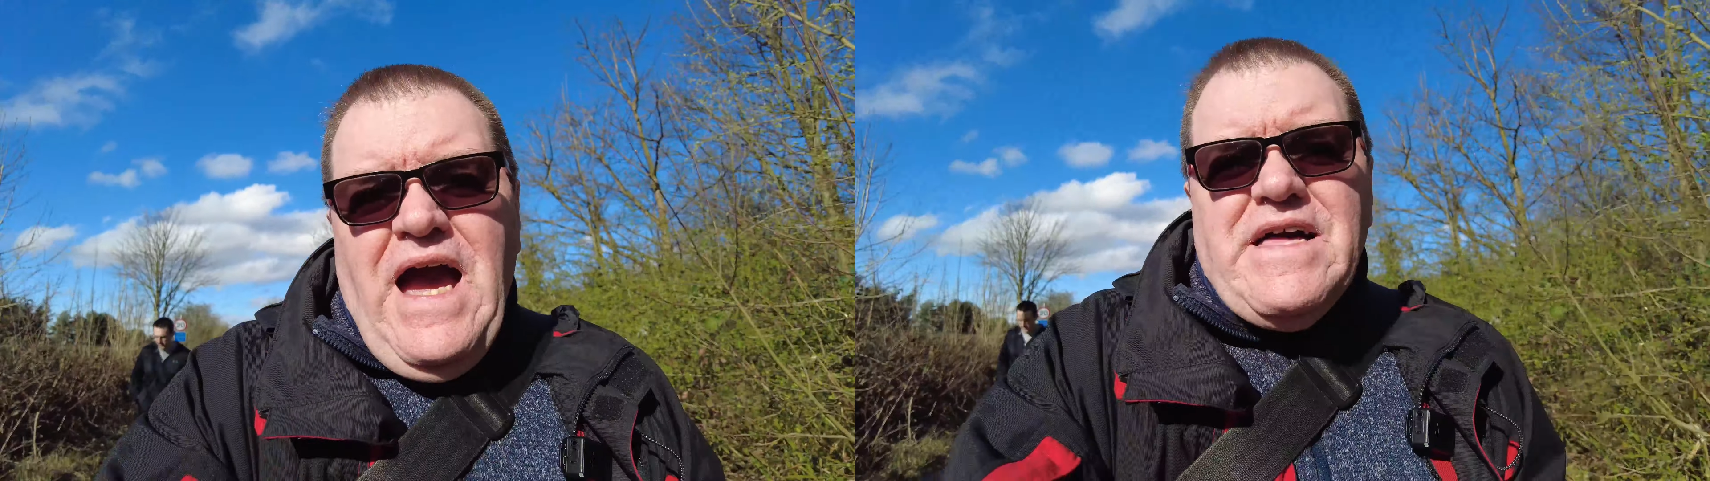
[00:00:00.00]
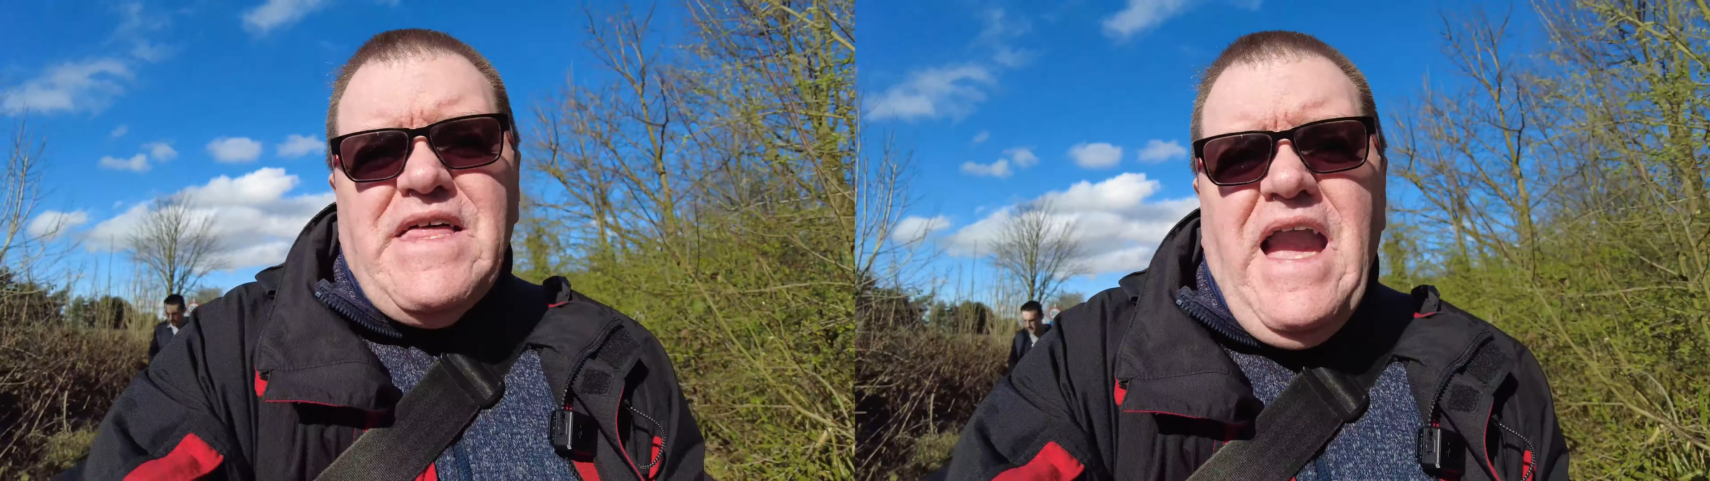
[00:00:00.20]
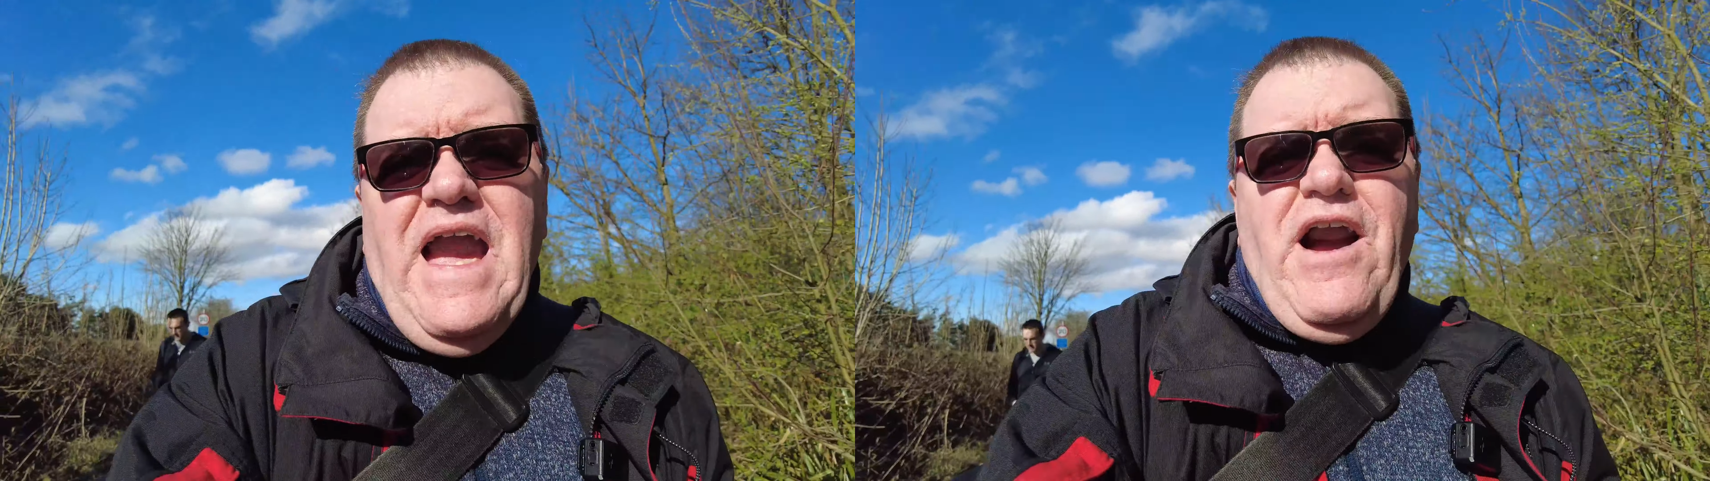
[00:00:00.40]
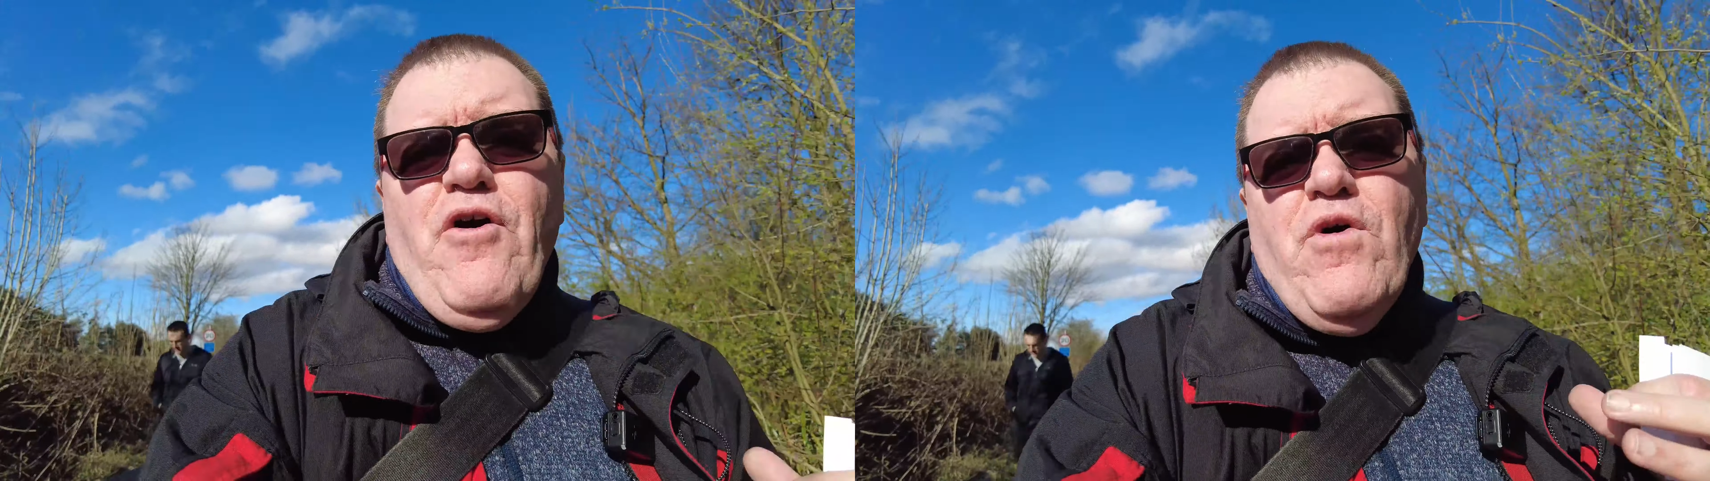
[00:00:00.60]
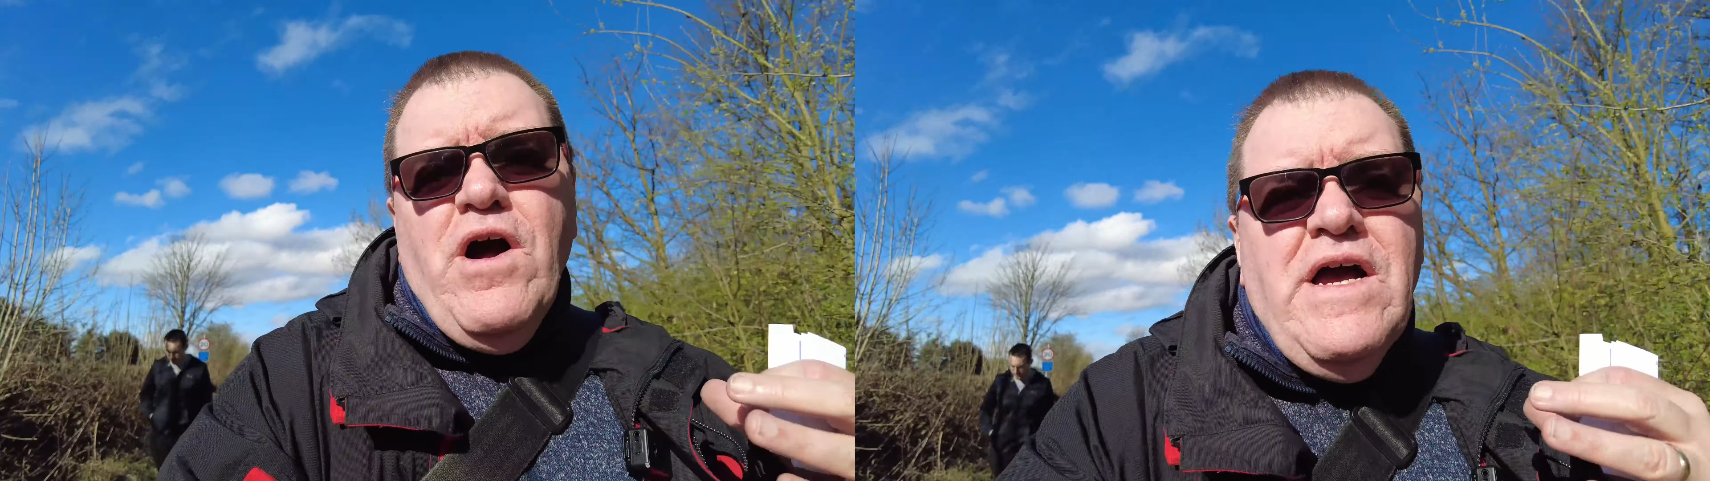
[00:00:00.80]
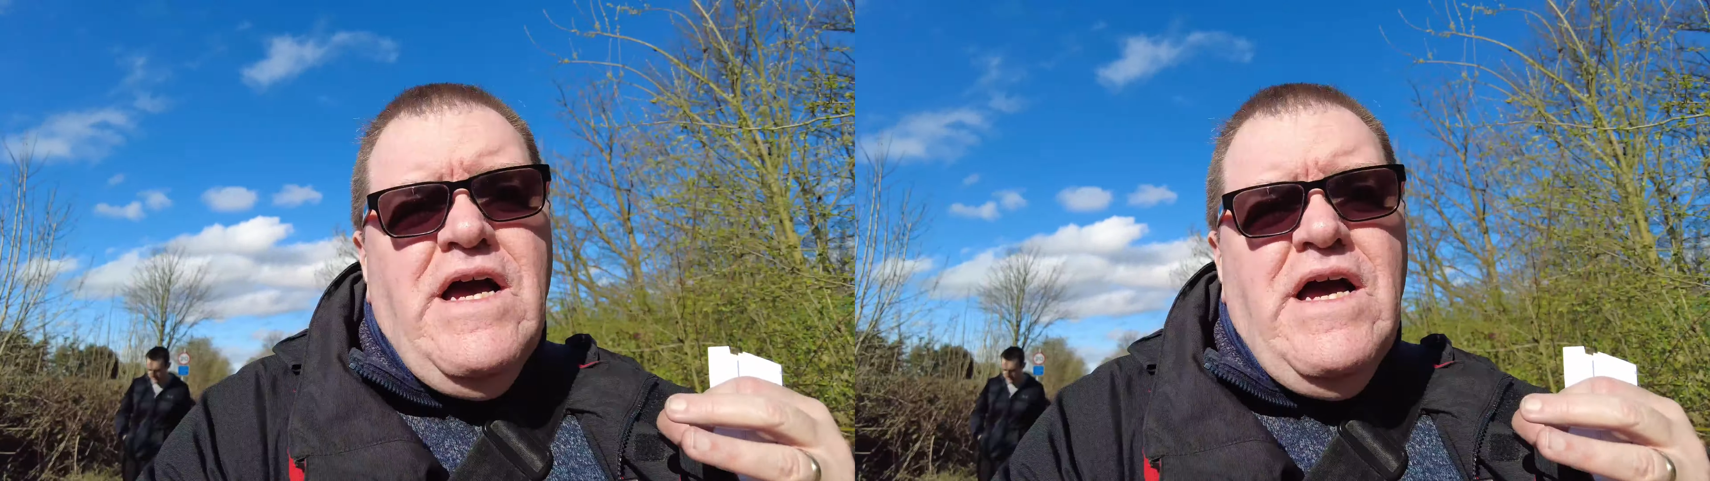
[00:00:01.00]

and how